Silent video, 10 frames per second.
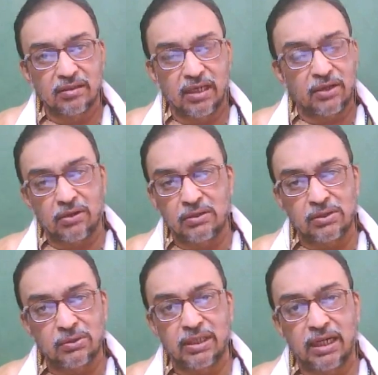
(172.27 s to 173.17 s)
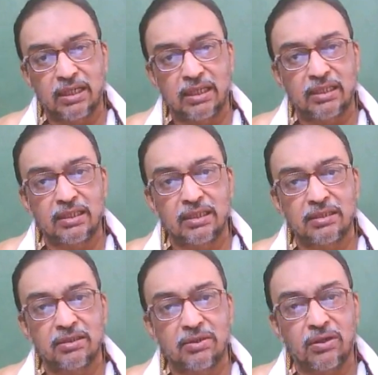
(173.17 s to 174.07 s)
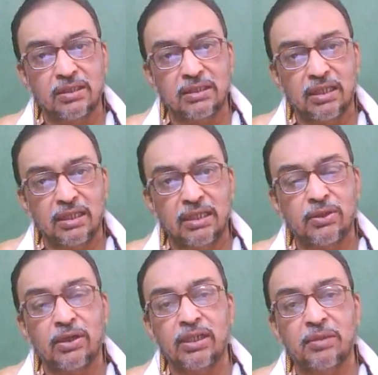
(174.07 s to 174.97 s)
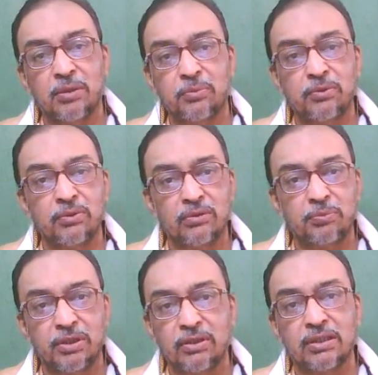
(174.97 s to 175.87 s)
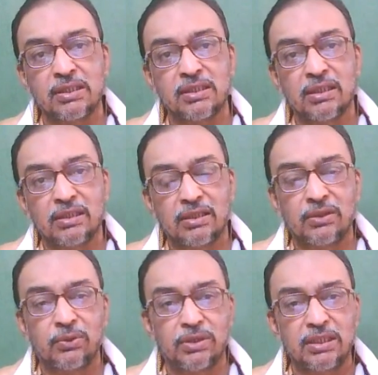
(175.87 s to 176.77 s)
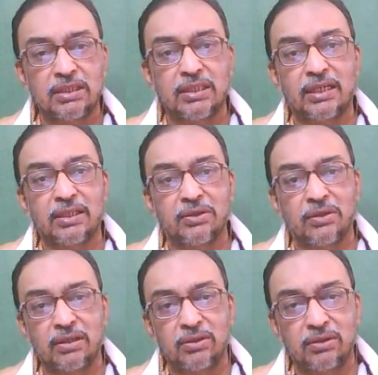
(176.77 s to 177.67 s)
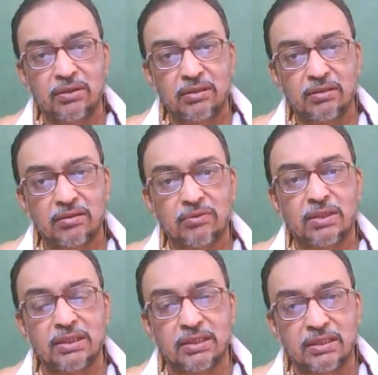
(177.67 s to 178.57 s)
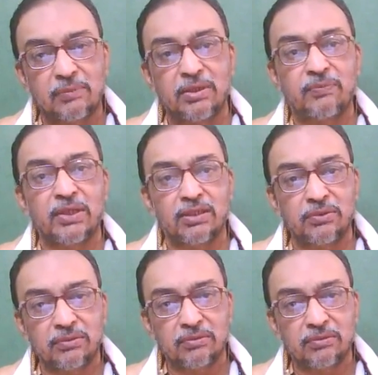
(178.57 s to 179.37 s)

and also that they didn't cause any contempt of court because the notice that they got was itself defective,